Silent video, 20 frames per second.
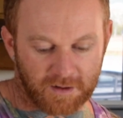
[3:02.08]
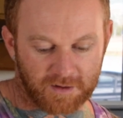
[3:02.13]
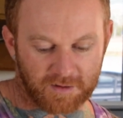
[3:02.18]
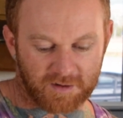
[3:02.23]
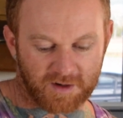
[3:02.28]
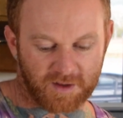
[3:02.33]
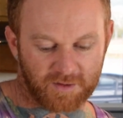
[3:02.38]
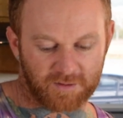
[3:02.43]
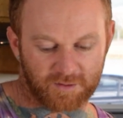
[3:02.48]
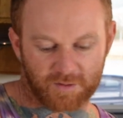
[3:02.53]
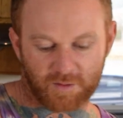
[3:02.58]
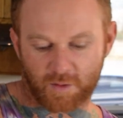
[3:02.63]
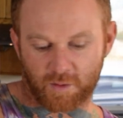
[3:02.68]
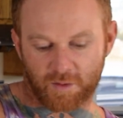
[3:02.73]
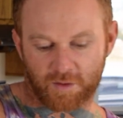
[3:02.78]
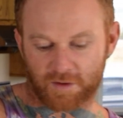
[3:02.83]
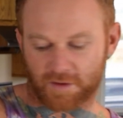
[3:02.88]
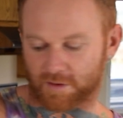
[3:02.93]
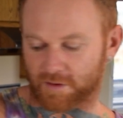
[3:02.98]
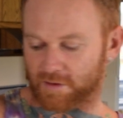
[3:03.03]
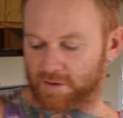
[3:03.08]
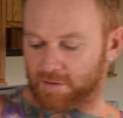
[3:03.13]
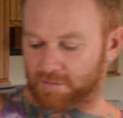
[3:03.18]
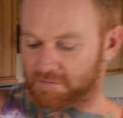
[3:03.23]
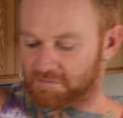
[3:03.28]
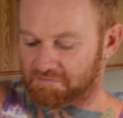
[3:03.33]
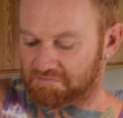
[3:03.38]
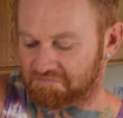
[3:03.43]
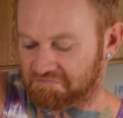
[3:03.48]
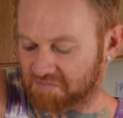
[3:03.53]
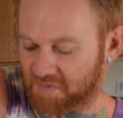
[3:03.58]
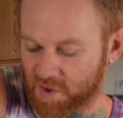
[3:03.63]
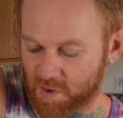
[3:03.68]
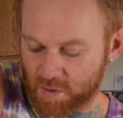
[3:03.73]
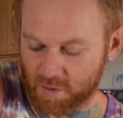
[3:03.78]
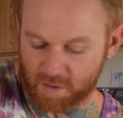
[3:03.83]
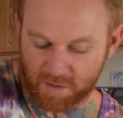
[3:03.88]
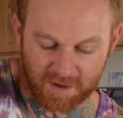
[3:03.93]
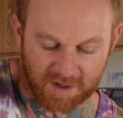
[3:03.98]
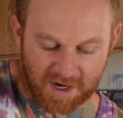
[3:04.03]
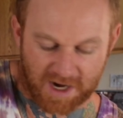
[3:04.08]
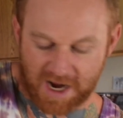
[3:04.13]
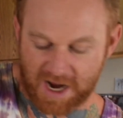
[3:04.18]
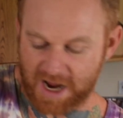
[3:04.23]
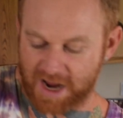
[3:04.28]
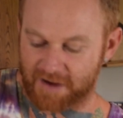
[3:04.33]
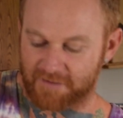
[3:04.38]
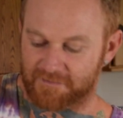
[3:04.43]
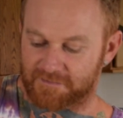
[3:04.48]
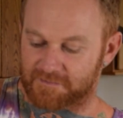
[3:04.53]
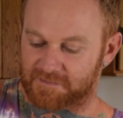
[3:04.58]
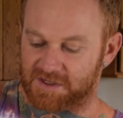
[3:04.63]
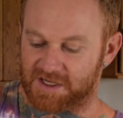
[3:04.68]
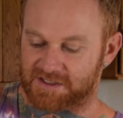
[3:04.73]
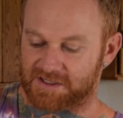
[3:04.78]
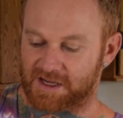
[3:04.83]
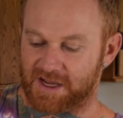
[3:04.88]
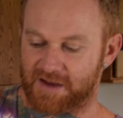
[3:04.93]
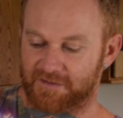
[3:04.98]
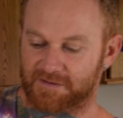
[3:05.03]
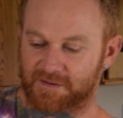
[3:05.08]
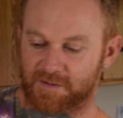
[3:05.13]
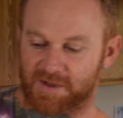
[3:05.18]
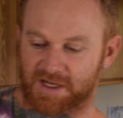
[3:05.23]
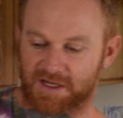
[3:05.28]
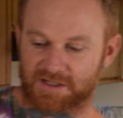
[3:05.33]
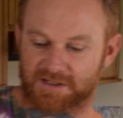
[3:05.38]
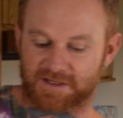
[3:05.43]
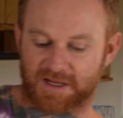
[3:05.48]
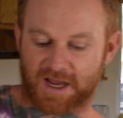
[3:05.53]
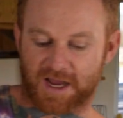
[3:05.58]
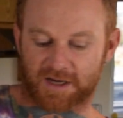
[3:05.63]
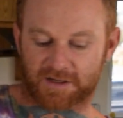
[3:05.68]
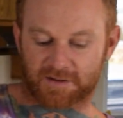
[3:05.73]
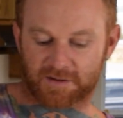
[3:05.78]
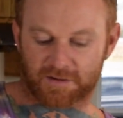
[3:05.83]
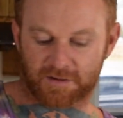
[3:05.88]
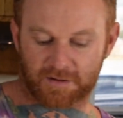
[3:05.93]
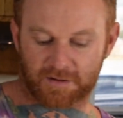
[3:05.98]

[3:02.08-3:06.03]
Another quart or quart and a half. Doesn't have to be exact.